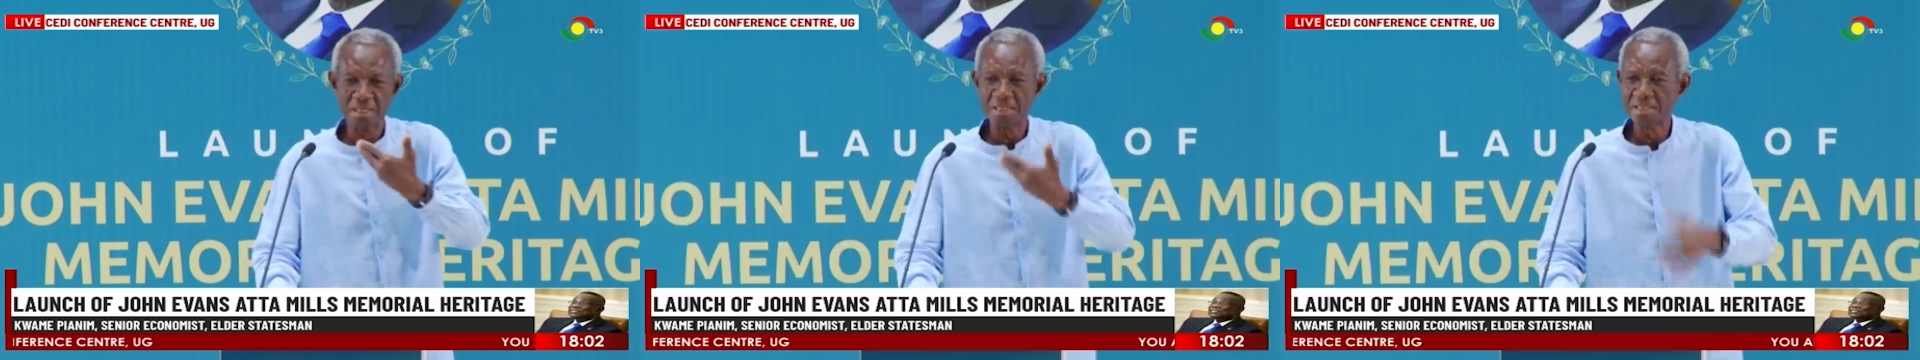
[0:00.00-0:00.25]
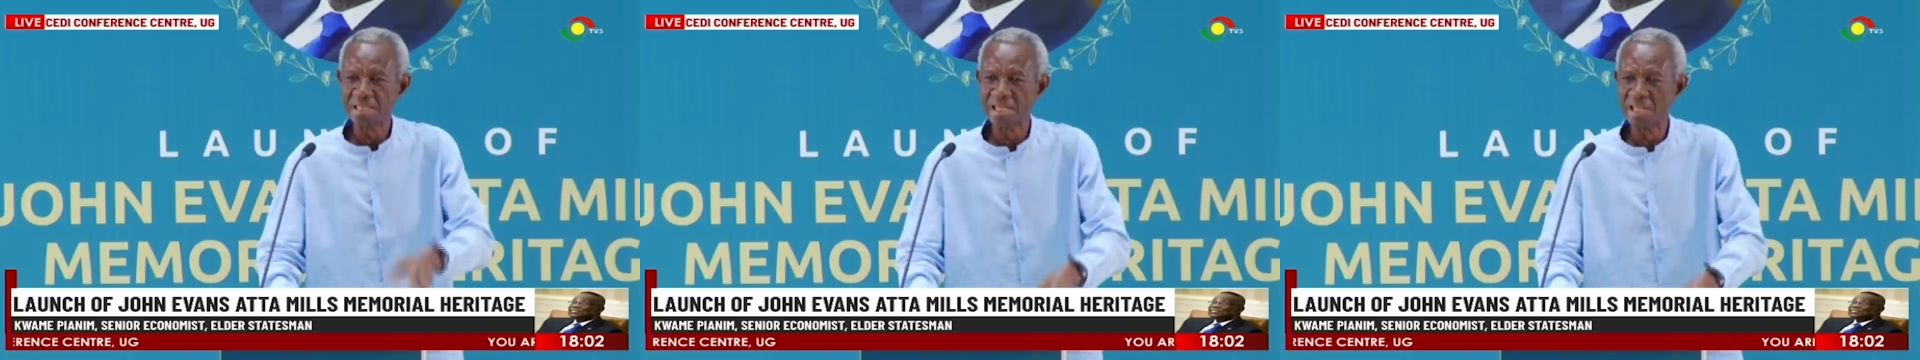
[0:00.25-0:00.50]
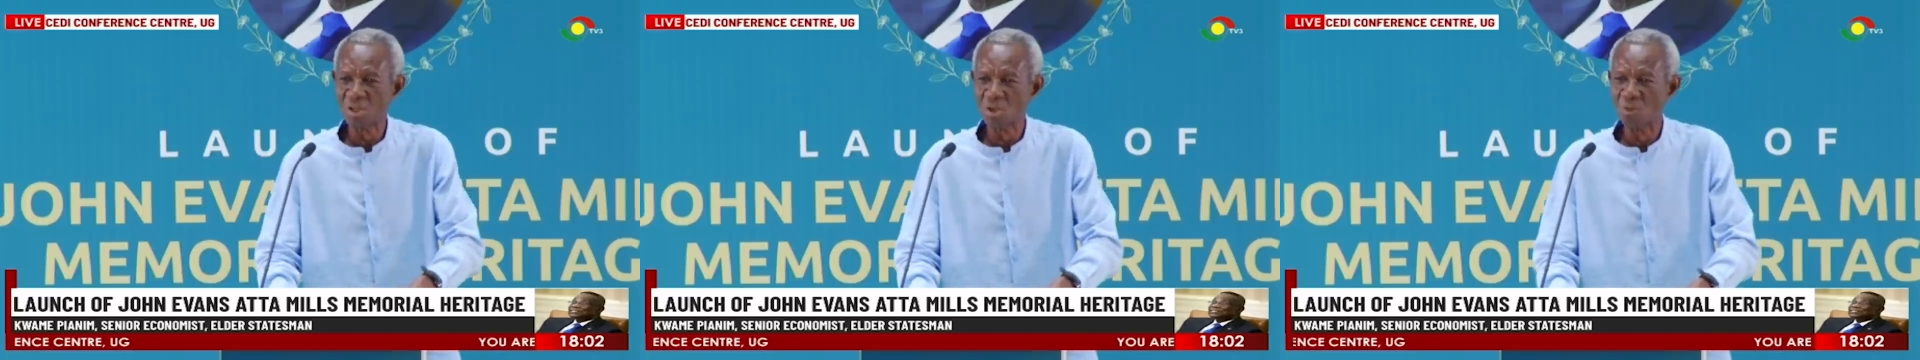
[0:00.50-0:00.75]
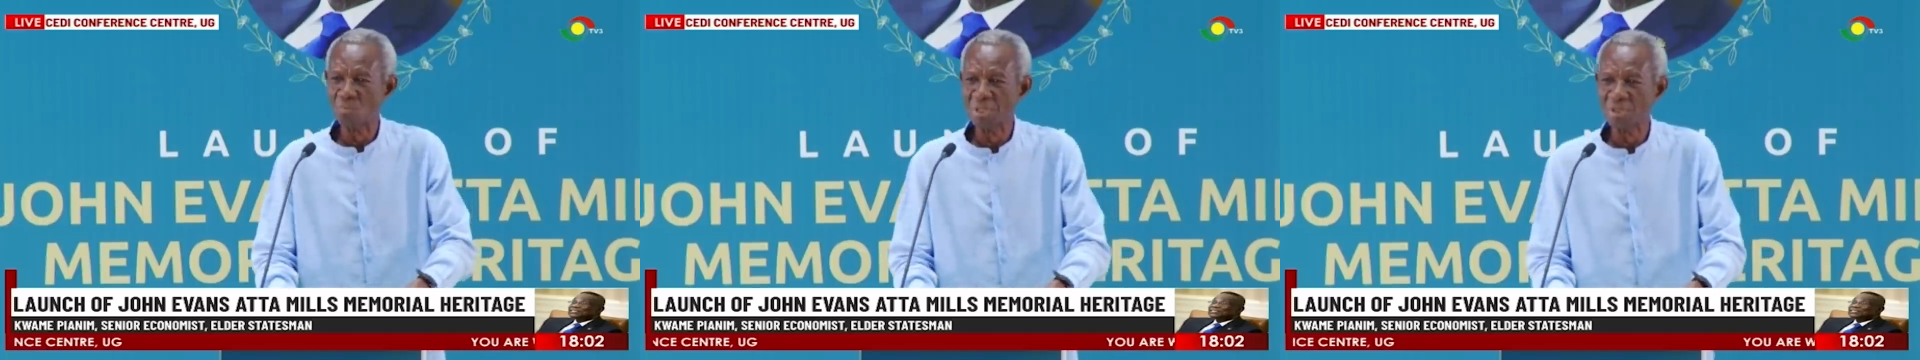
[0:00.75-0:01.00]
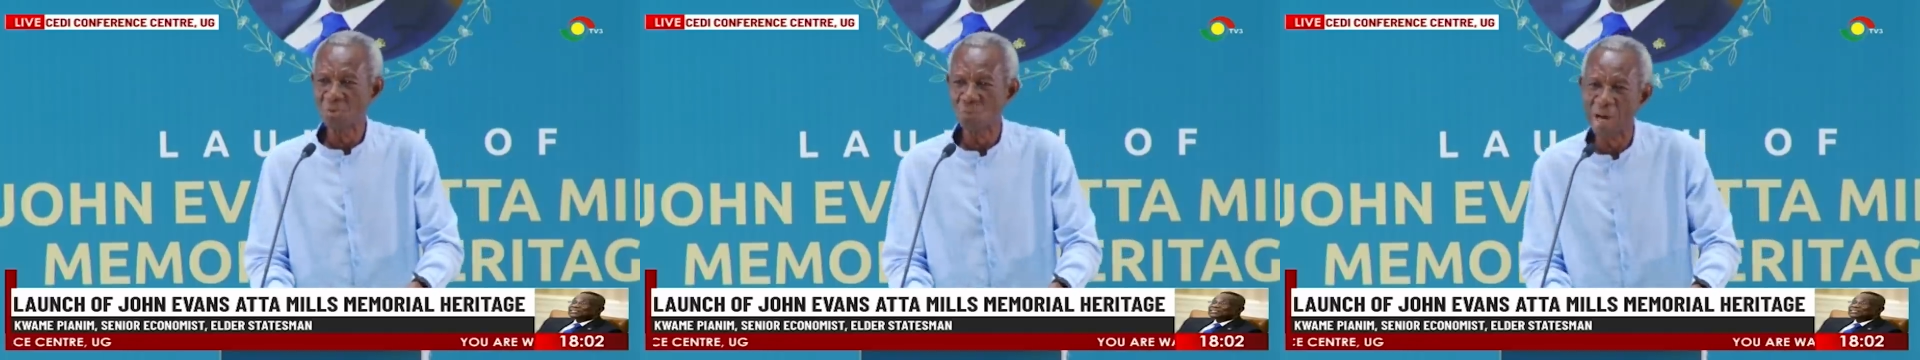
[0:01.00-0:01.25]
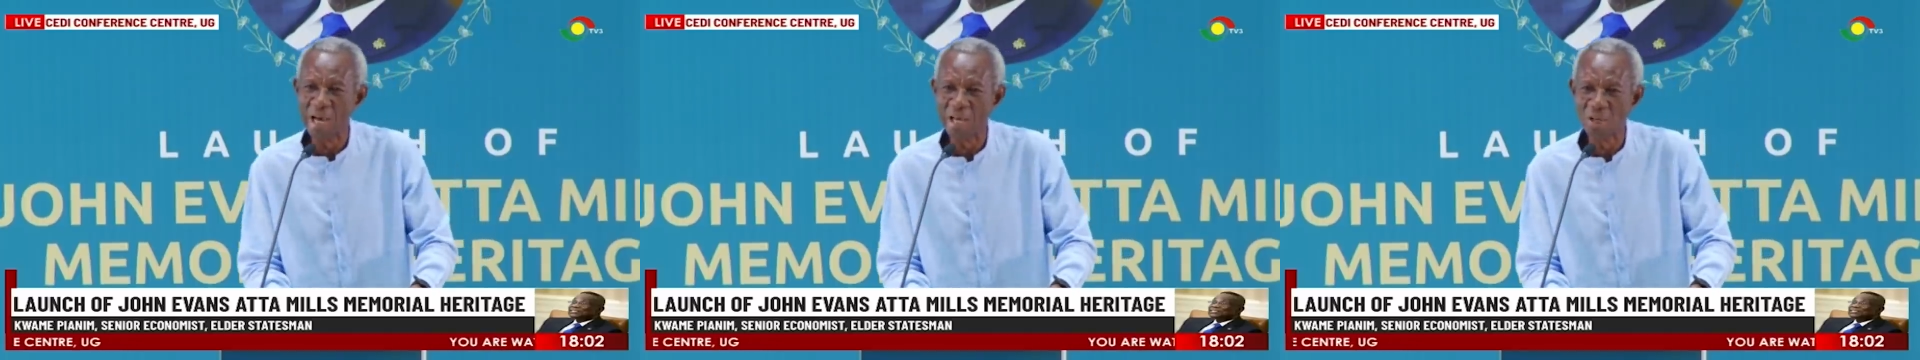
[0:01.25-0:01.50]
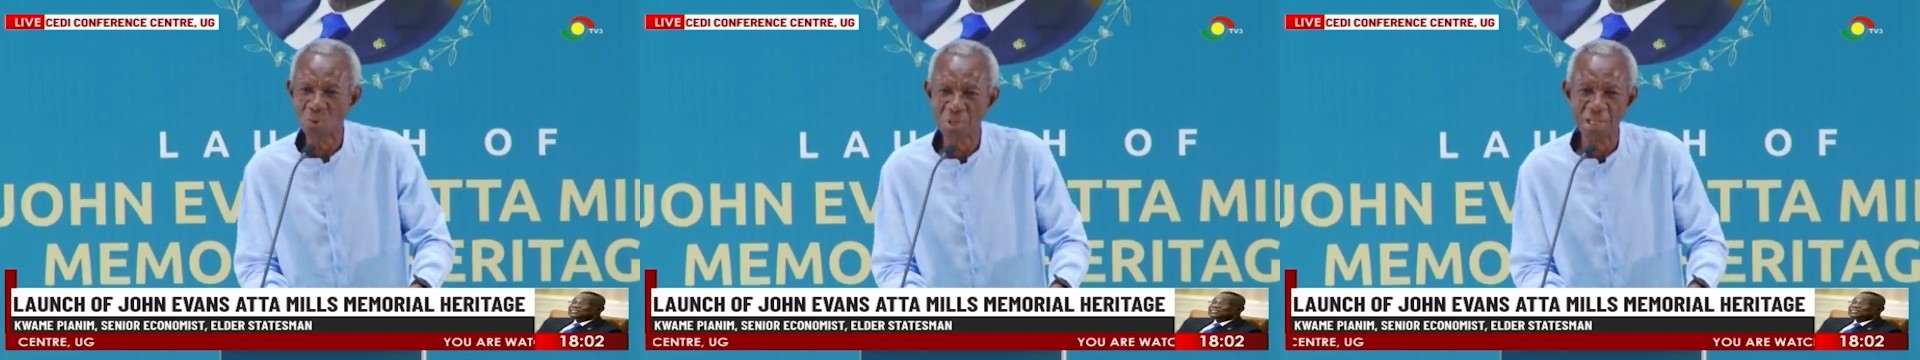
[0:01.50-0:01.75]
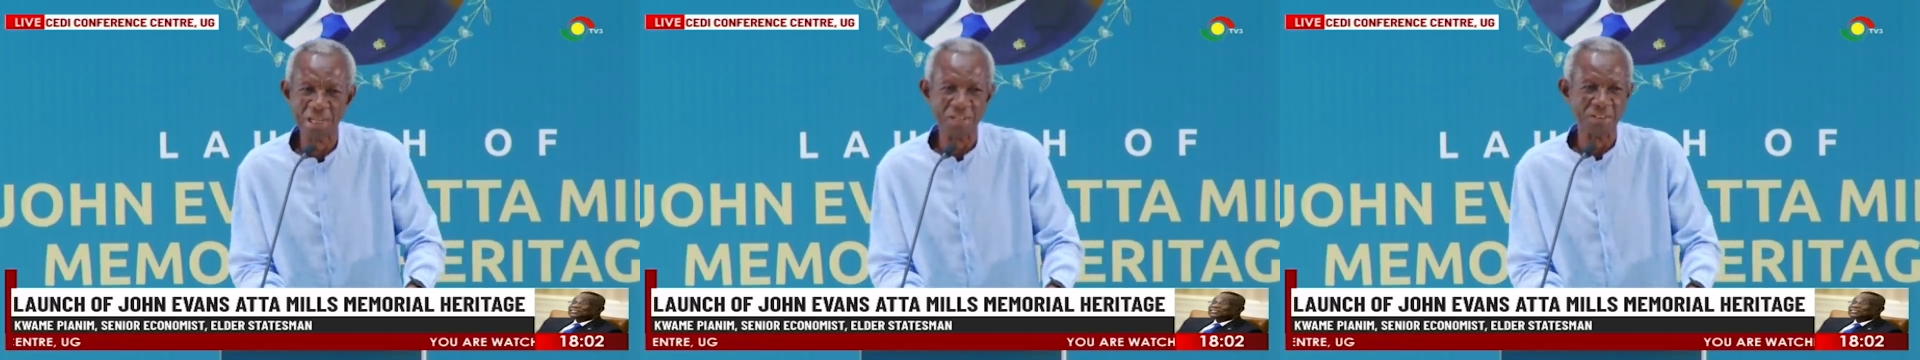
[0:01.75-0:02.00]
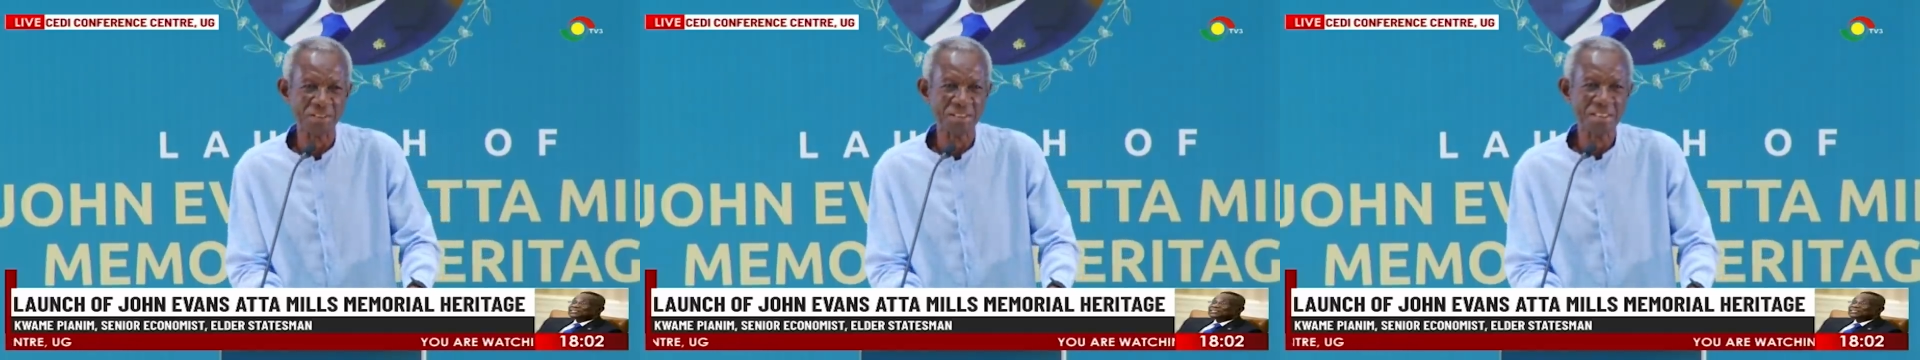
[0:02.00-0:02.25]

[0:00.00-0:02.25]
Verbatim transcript: descended on me. Why are you here?